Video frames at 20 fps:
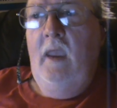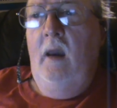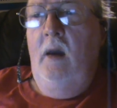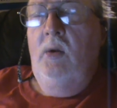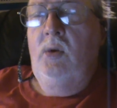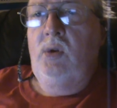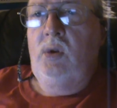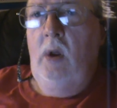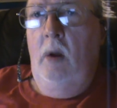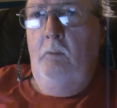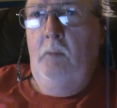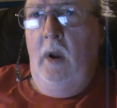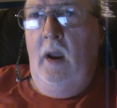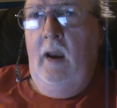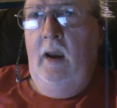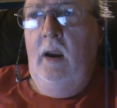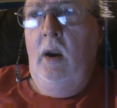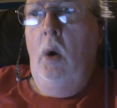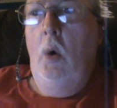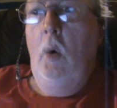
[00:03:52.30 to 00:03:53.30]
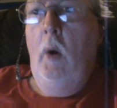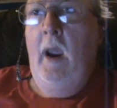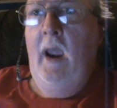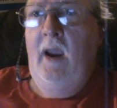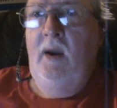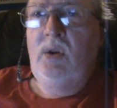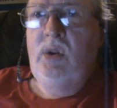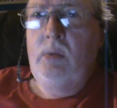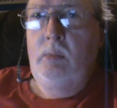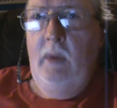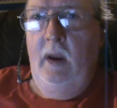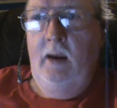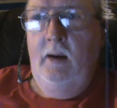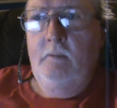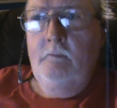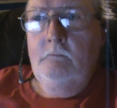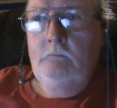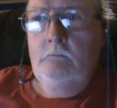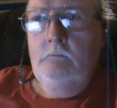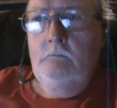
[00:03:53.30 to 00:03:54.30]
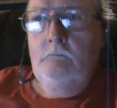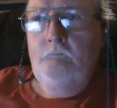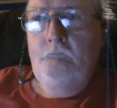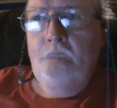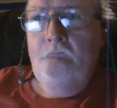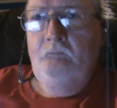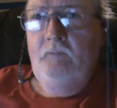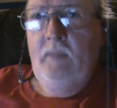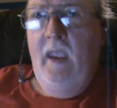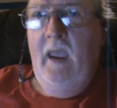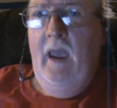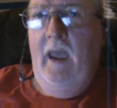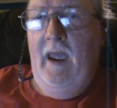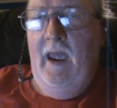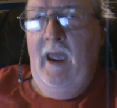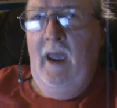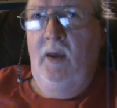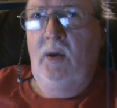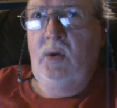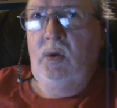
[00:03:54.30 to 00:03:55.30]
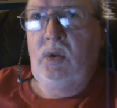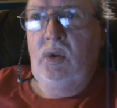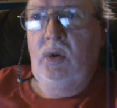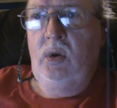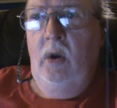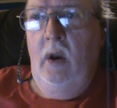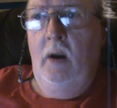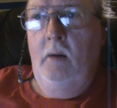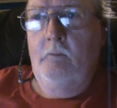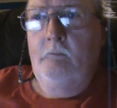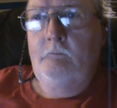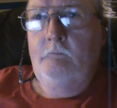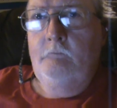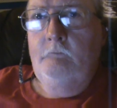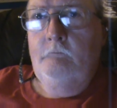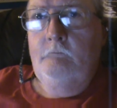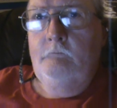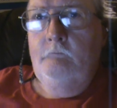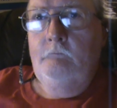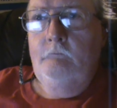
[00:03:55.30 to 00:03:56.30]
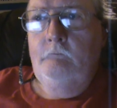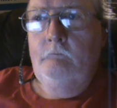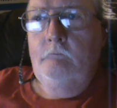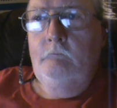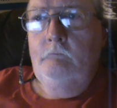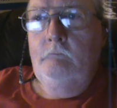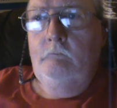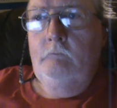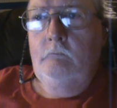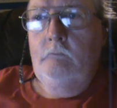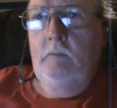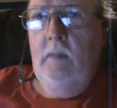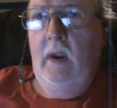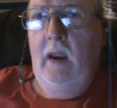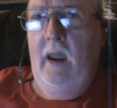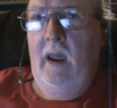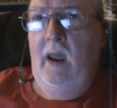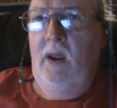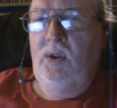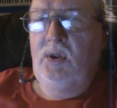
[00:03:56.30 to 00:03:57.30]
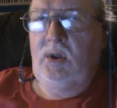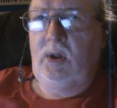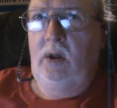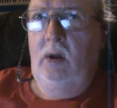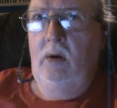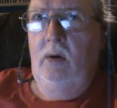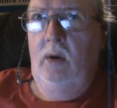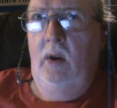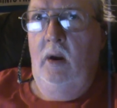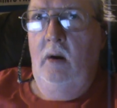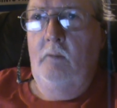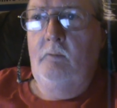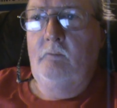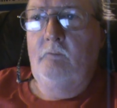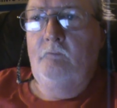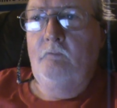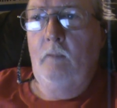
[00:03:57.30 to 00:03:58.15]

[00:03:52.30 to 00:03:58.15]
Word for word: somebody who hates me. Ask them ask them.